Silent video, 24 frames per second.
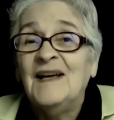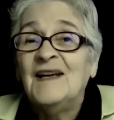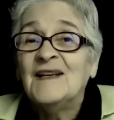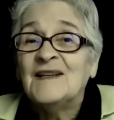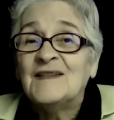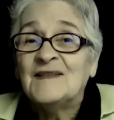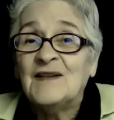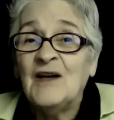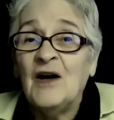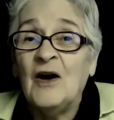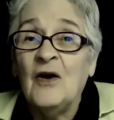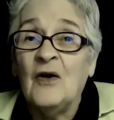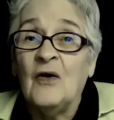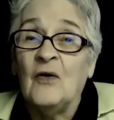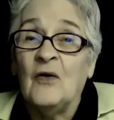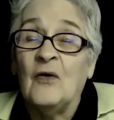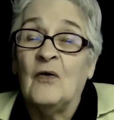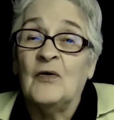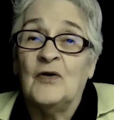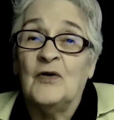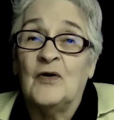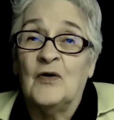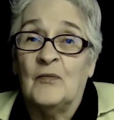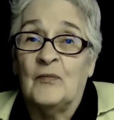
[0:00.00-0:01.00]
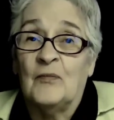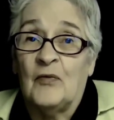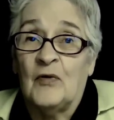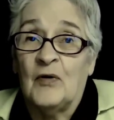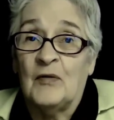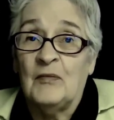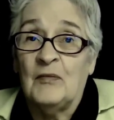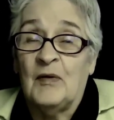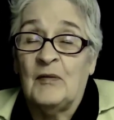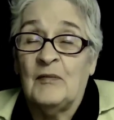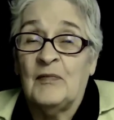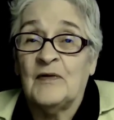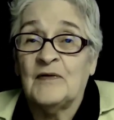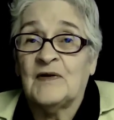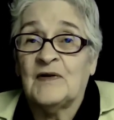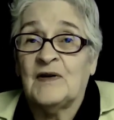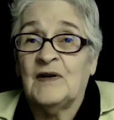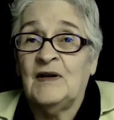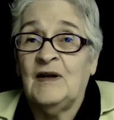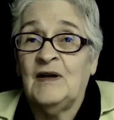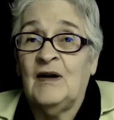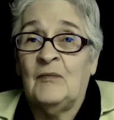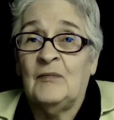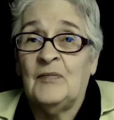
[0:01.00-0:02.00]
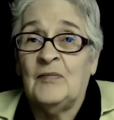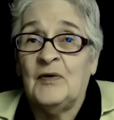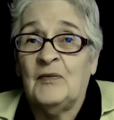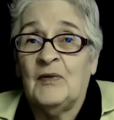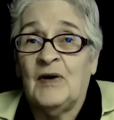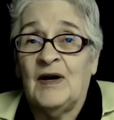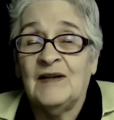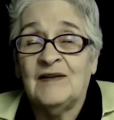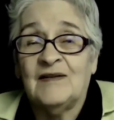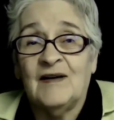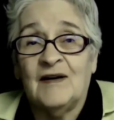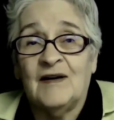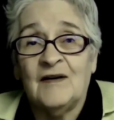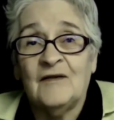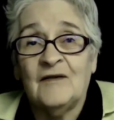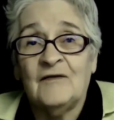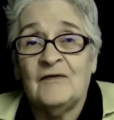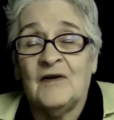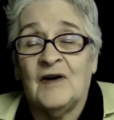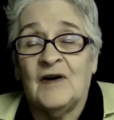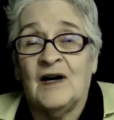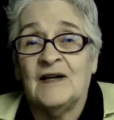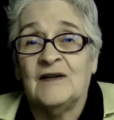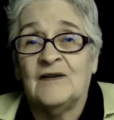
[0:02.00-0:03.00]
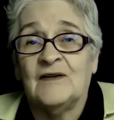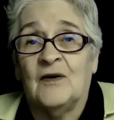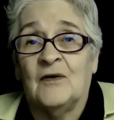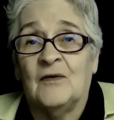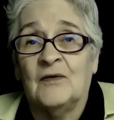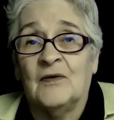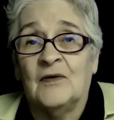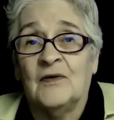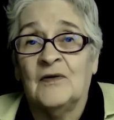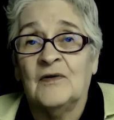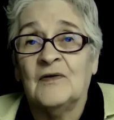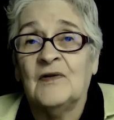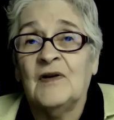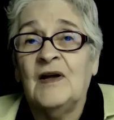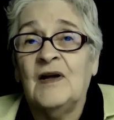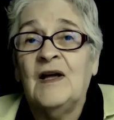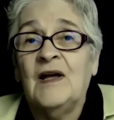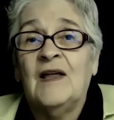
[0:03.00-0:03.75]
So your board members can help you identify donors.